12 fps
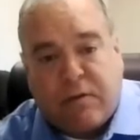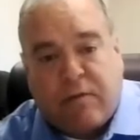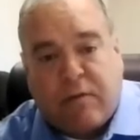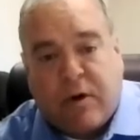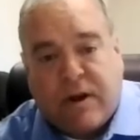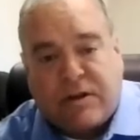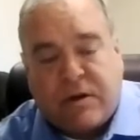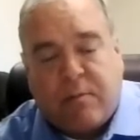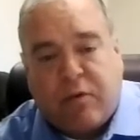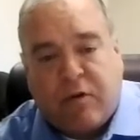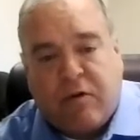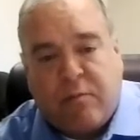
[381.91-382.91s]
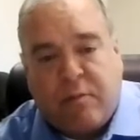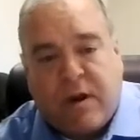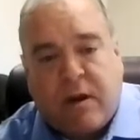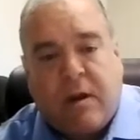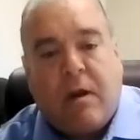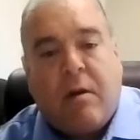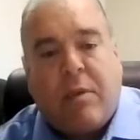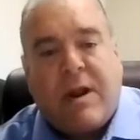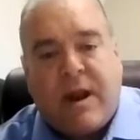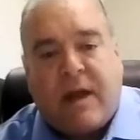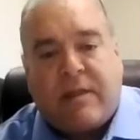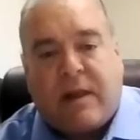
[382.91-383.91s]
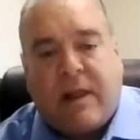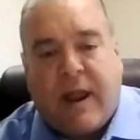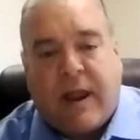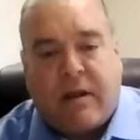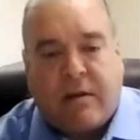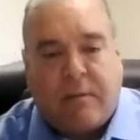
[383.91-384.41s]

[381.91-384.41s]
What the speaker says: for its improvement, but not the land.